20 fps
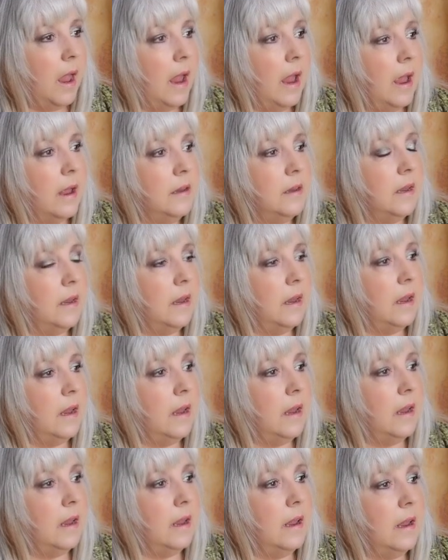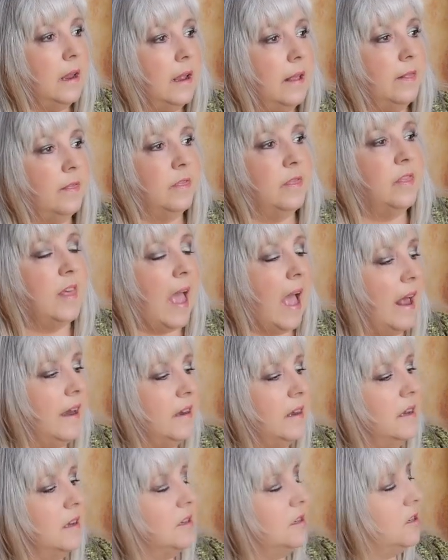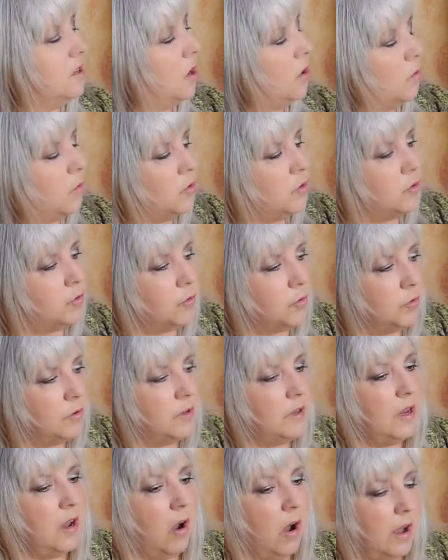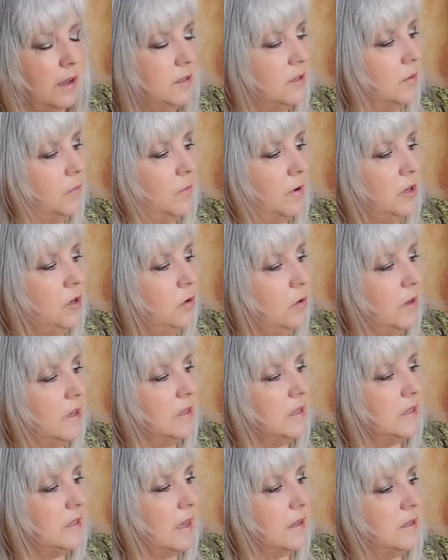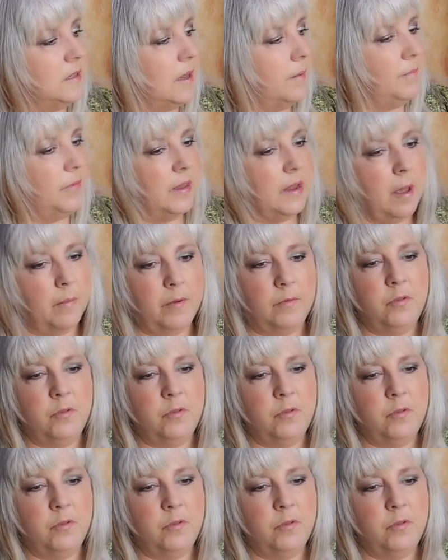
And that is truly awesome when you can set something up.